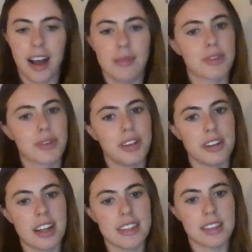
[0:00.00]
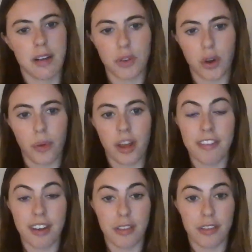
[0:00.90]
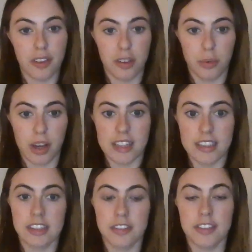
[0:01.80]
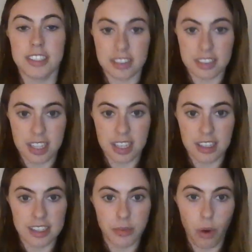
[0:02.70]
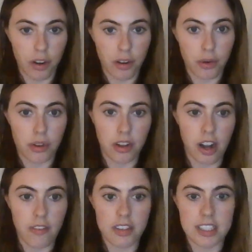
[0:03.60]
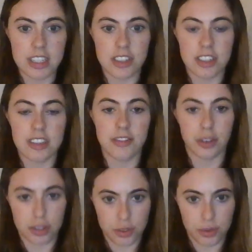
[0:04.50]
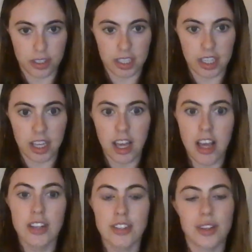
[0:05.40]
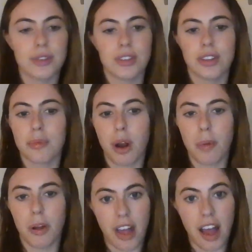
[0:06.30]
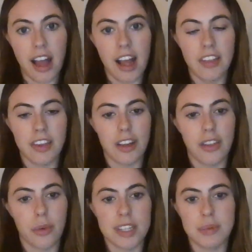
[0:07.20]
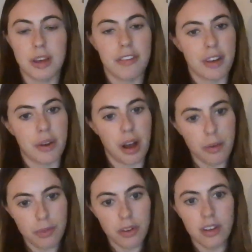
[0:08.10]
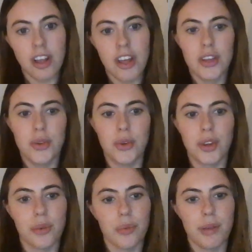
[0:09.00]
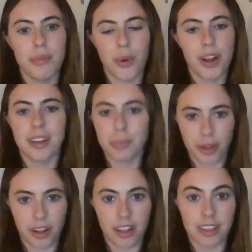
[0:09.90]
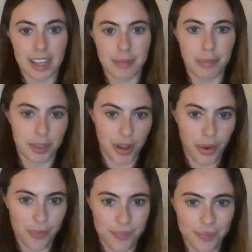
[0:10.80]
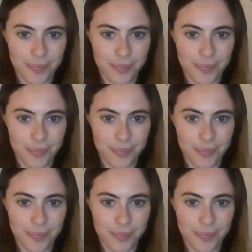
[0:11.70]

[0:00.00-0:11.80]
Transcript: Um, so here at Top Floor, we have found a few ways to facilitate these water cooler conversations virtually. So to learn more about that and the other ways we have found helpful, you can read more in the blog link below.